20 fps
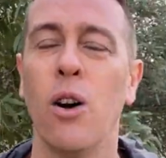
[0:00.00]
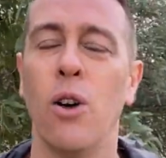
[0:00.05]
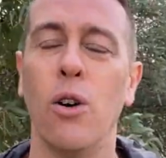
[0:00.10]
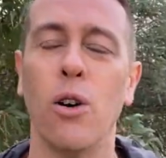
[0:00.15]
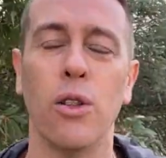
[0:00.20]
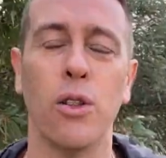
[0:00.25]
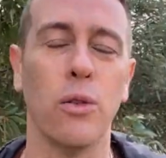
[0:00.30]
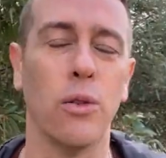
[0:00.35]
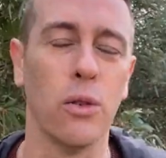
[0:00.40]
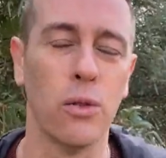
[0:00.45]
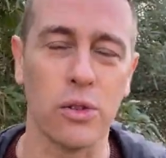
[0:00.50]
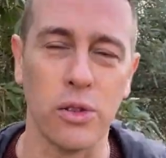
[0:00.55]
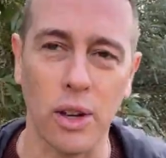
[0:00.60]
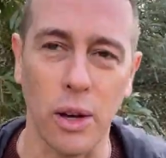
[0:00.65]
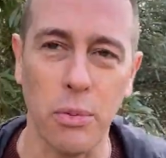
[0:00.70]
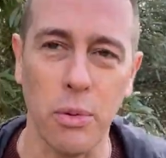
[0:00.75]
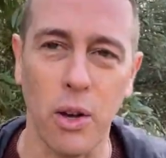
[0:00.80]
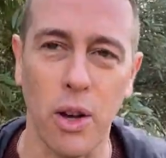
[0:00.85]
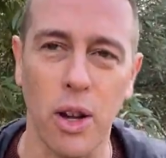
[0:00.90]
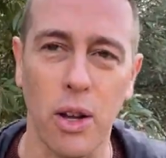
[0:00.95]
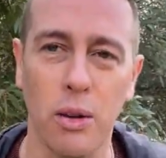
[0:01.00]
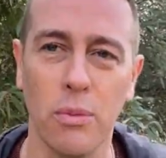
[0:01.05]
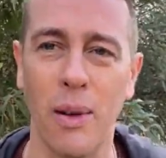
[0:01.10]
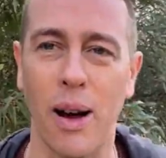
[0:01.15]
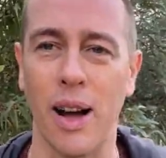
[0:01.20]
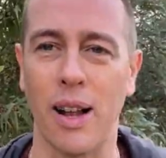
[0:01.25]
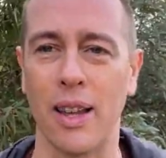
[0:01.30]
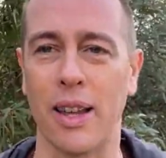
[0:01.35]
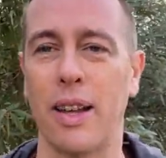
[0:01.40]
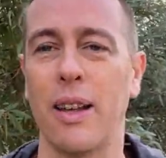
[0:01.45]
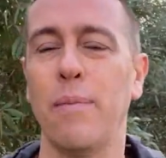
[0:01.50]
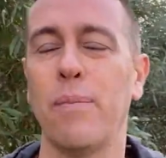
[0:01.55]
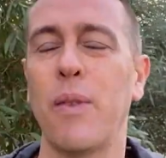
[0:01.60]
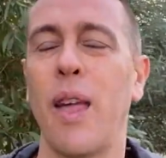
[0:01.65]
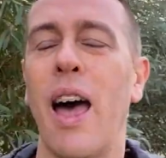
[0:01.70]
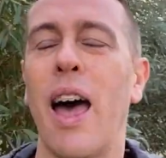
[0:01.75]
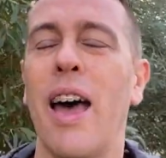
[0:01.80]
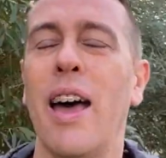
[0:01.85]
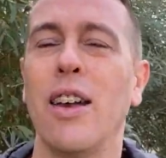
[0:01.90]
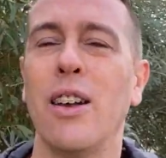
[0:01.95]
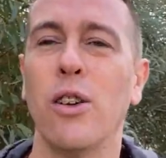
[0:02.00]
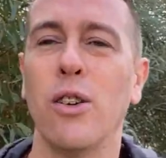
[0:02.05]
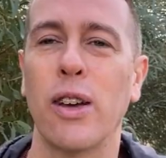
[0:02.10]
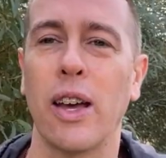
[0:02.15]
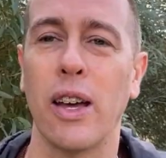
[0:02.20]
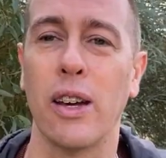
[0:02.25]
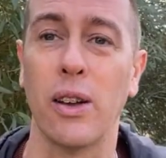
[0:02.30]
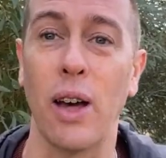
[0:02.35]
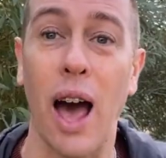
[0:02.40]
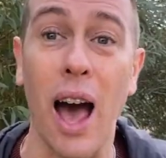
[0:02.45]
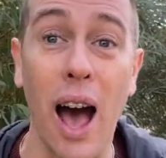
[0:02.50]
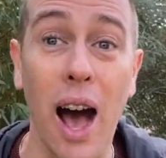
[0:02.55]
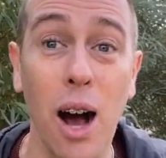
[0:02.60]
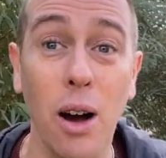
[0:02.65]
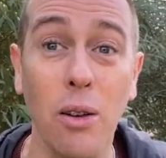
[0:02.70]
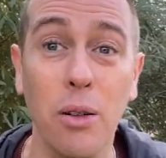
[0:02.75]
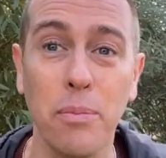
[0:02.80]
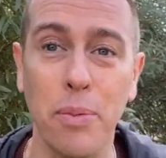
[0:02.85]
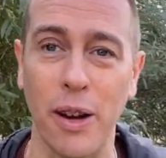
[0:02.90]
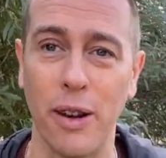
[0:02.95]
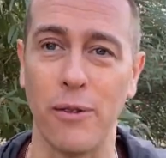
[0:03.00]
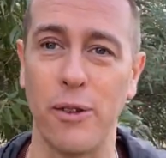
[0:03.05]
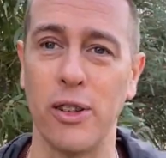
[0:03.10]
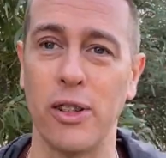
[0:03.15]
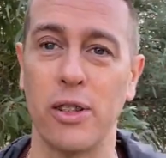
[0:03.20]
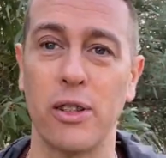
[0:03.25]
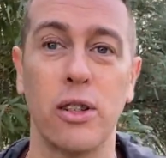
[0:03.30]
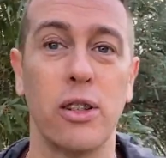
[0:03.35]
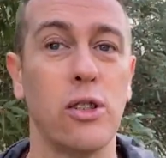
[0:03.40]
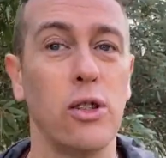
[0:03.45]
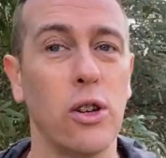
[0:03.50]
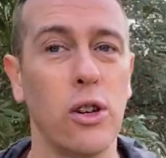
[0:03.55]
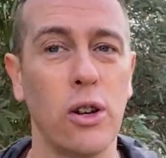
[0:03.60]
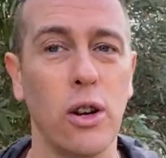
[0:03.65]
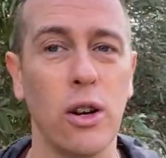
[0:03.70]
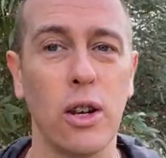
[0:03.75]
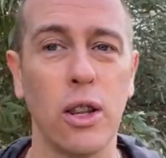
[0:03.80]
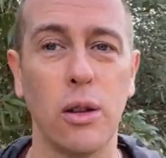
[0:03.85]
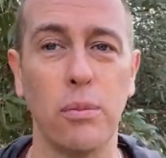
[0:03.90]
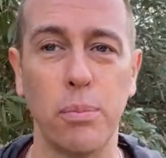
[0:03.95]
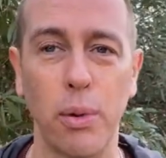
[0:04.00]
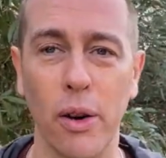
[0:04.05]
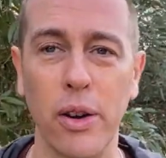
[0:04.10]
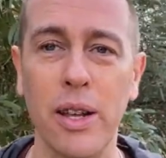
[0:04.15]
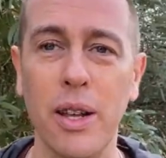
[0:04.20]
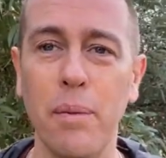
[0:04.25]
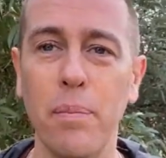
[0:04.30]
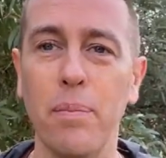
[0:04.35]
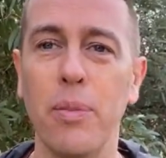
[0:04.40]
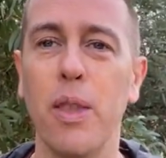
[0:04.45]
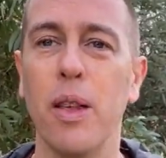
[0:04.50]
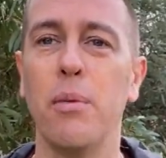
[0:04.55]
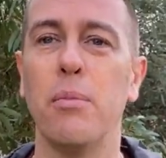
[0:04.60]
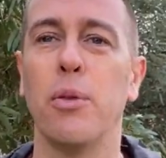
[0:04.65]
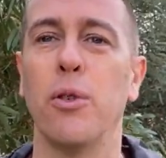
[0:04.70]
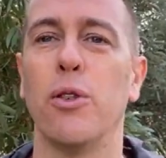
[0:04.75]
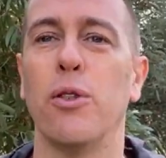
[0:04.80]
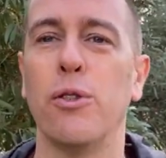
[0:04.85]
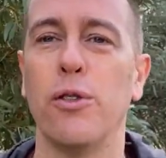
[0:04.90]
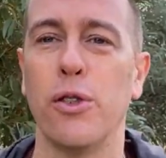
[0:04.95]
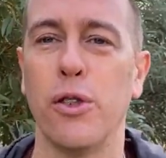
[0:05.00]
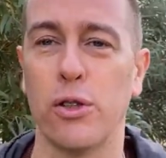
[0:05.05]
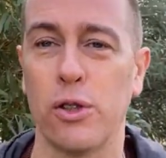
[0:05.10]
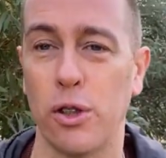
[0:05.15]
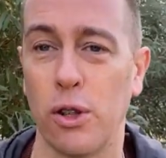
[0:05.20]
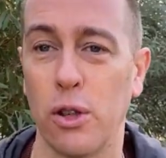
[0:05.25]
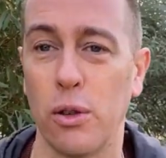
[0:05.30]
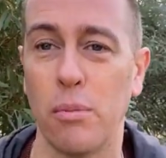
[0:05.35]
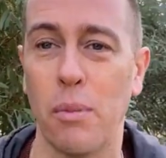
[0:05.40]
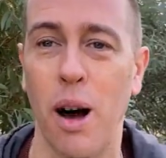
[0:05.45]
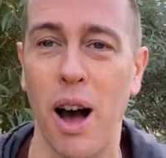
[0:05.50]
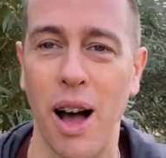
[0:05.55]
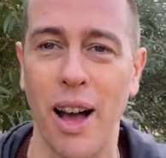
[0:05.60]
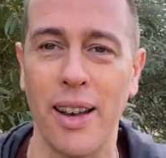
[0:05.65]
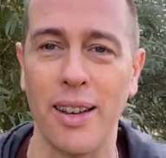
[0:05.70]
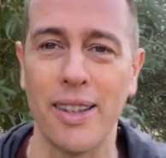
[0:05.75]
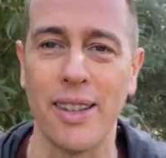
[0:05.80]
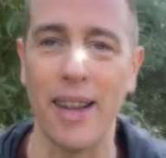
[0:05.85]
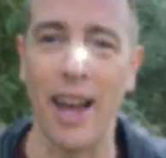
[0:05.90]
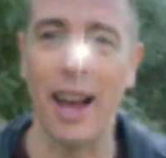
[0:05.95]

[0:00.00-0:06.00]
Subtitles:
or the WA Mallee and look at how it benefits not only the body, but also the mind